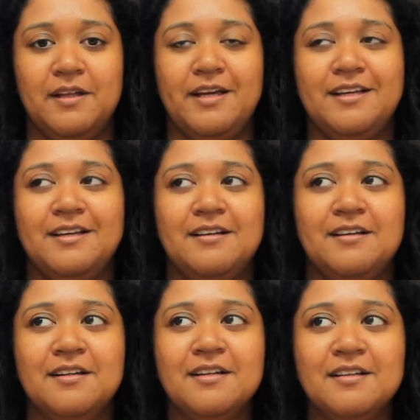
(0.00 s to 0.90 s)
like
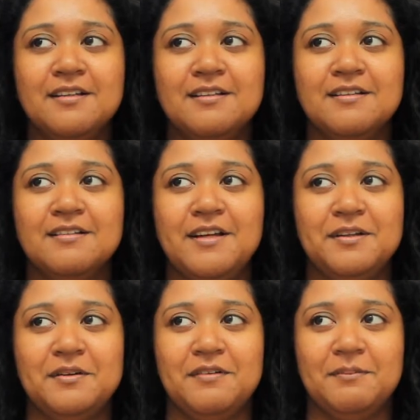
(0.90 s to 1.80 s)

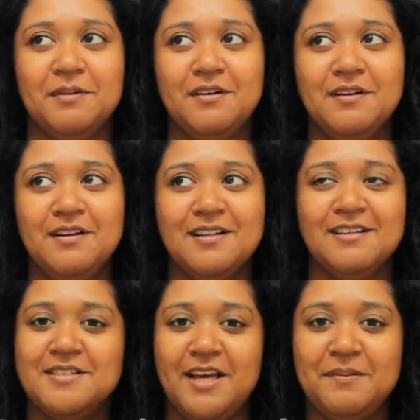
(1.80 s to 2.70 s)
in November.
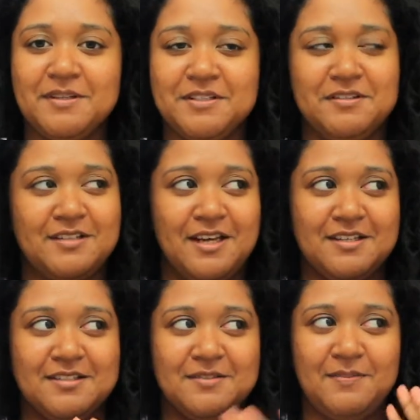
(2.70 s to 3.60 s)
Same excuse
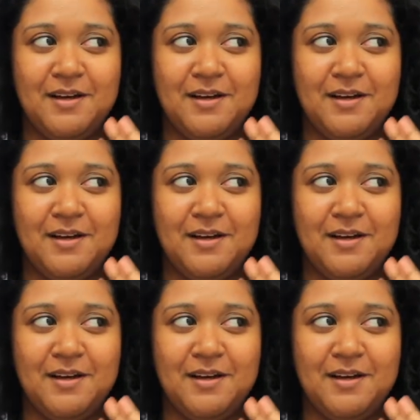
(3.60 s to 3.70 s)
as